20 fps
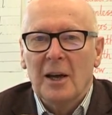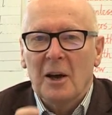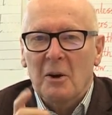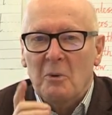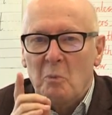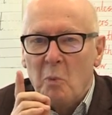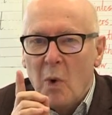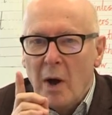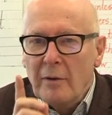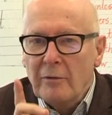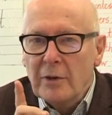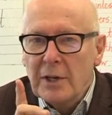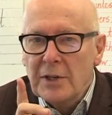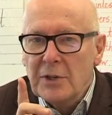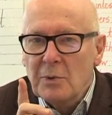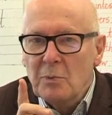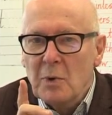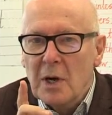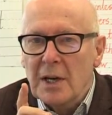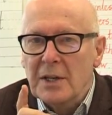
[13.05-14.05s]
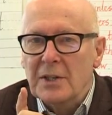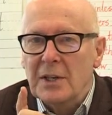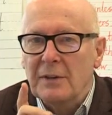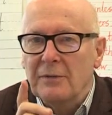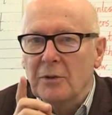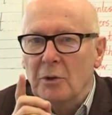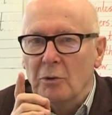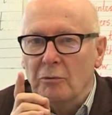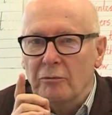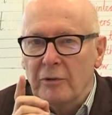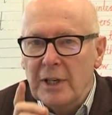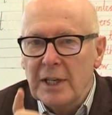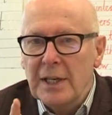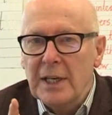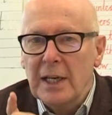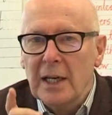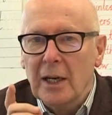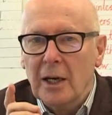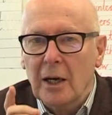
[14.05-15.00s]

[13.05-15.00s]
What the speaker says: And one reason why is if you're reading